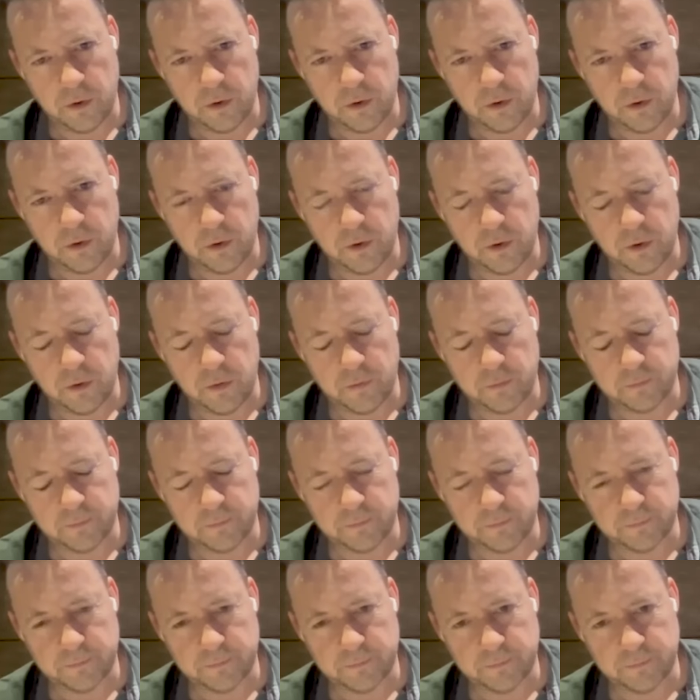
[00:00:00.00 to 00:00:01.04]

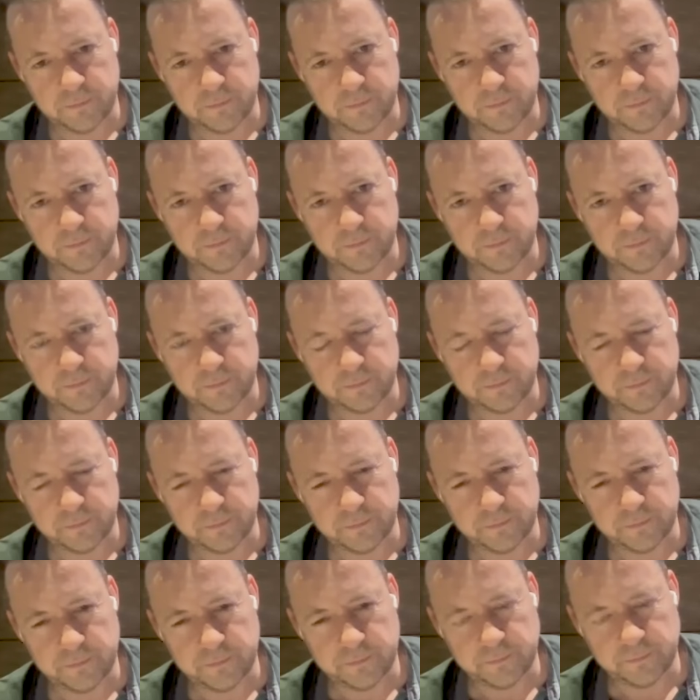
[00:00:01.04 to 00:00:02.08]

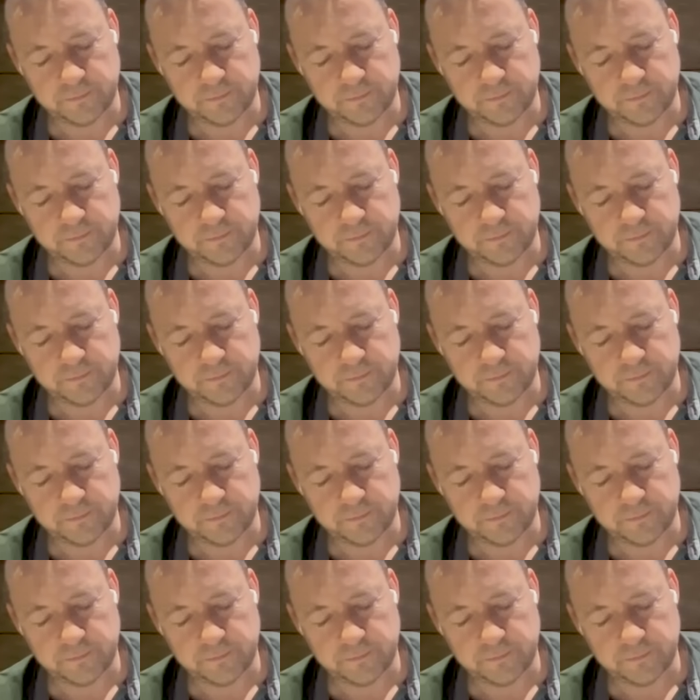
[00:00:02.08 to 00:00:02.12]
The person shown says nothing.